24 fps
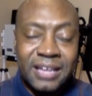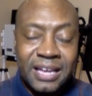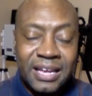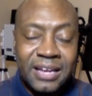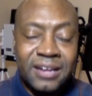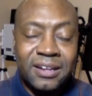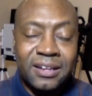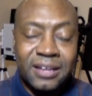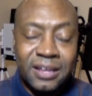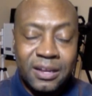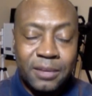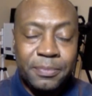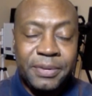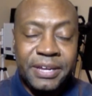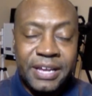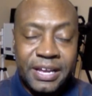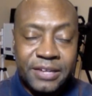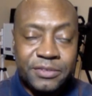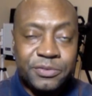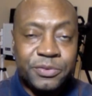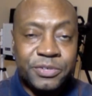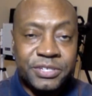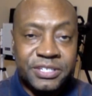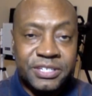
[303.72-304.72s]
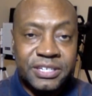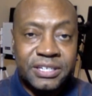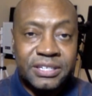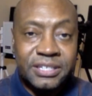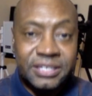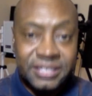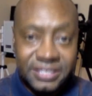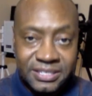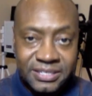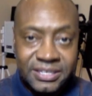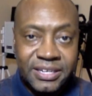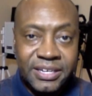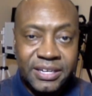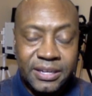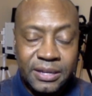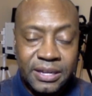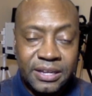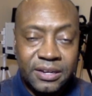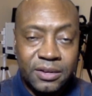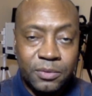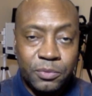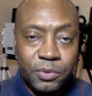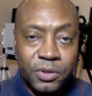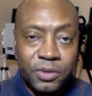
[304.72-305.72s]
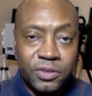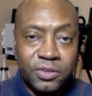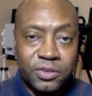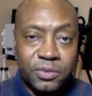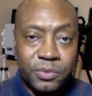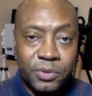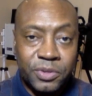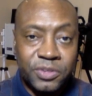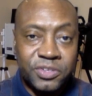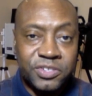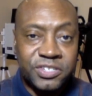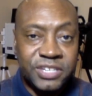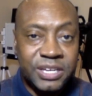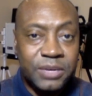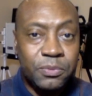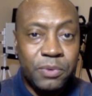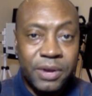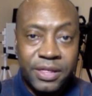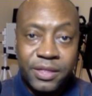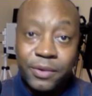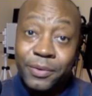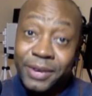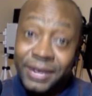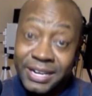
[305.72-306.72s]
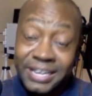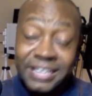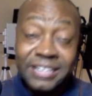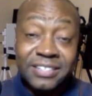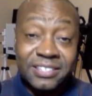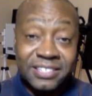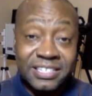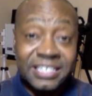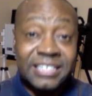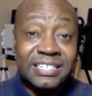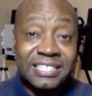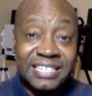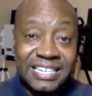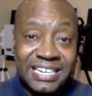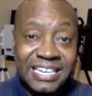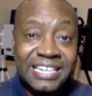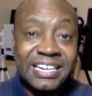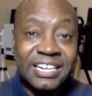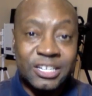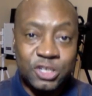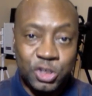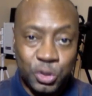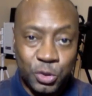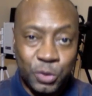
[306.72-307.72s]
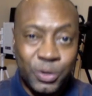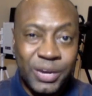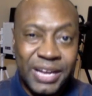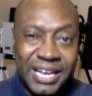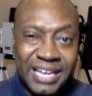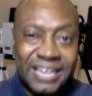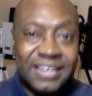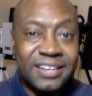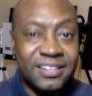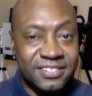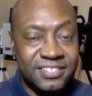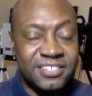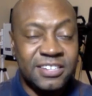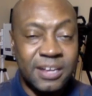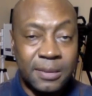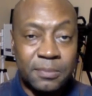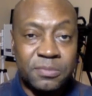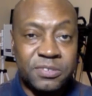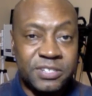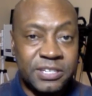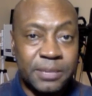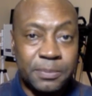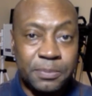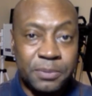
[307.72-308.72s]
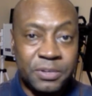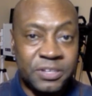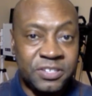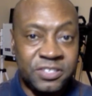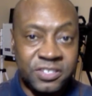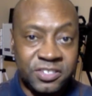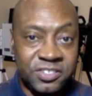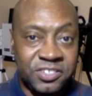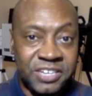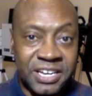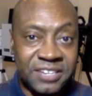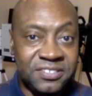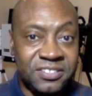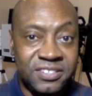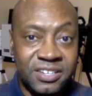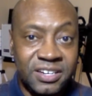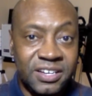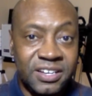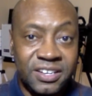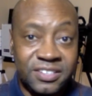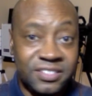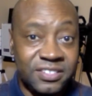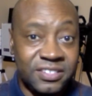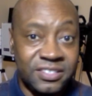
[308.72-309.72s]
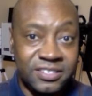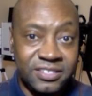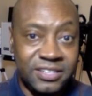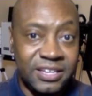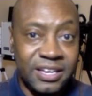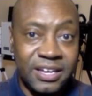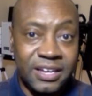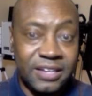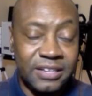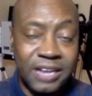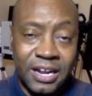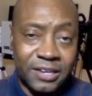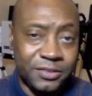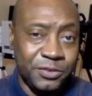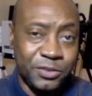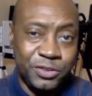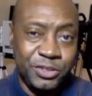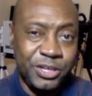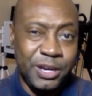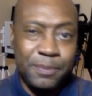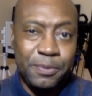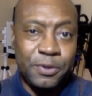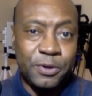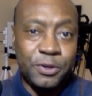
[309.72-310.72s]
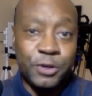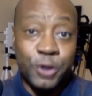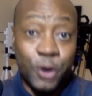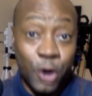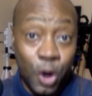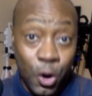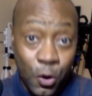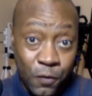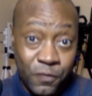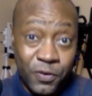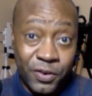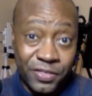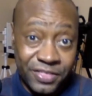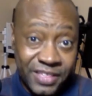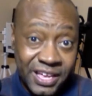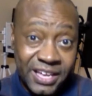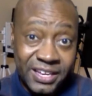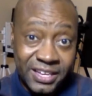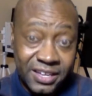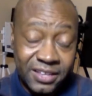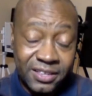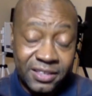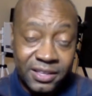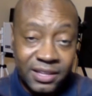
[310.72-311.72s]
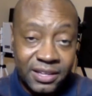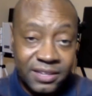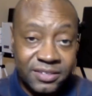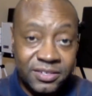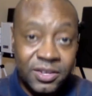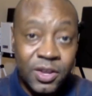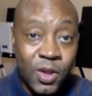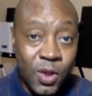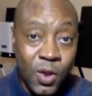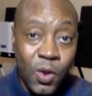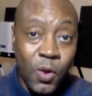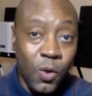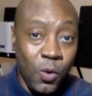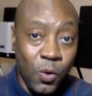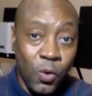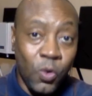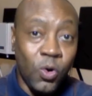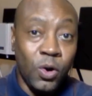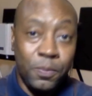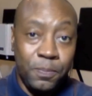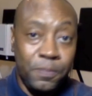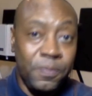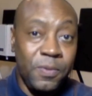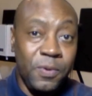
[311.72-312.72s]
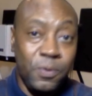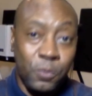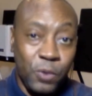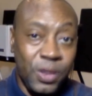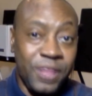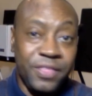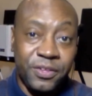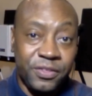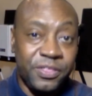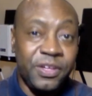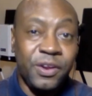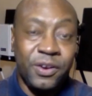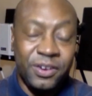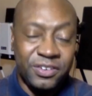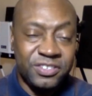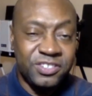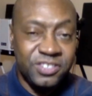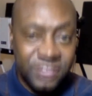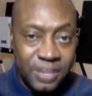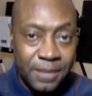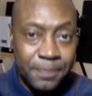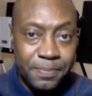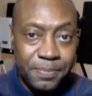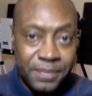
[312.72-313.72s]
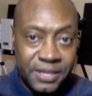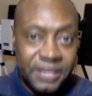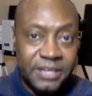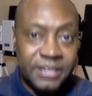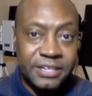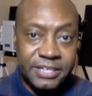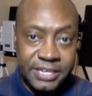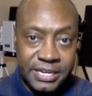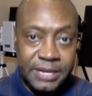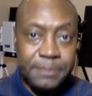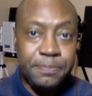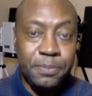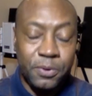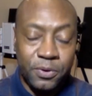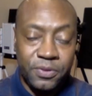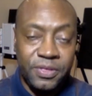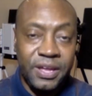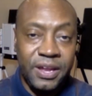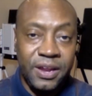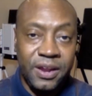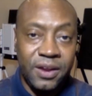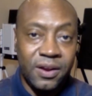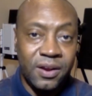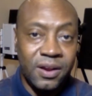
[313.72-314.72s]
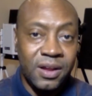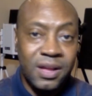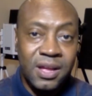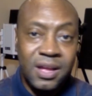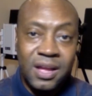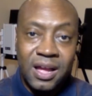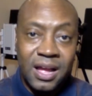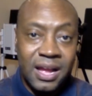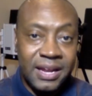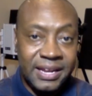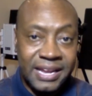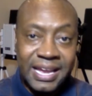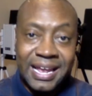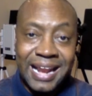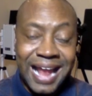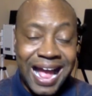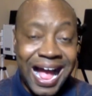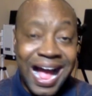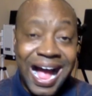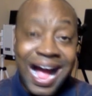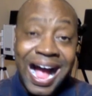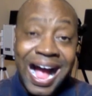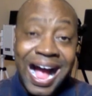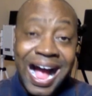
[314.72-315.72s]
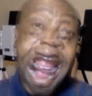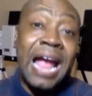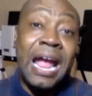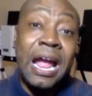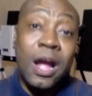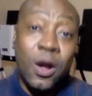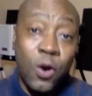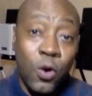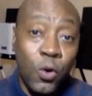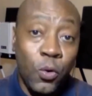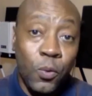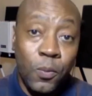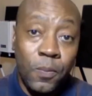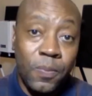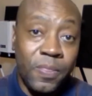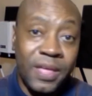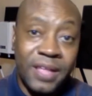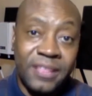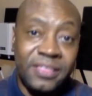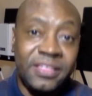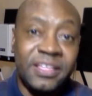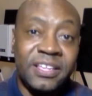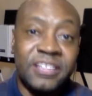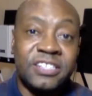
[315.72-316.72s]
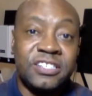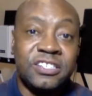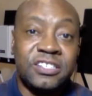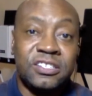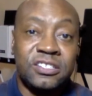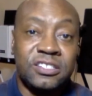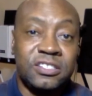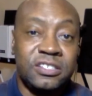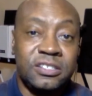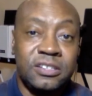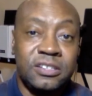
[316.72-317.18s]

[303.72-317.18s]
it'll be interesting to see. We'll see whether it is indeed a trend, as some simply suggest it is, and saying, Dr. Shepherd, you're overthinking this, or whether there is something deeper there. Again, I hope that this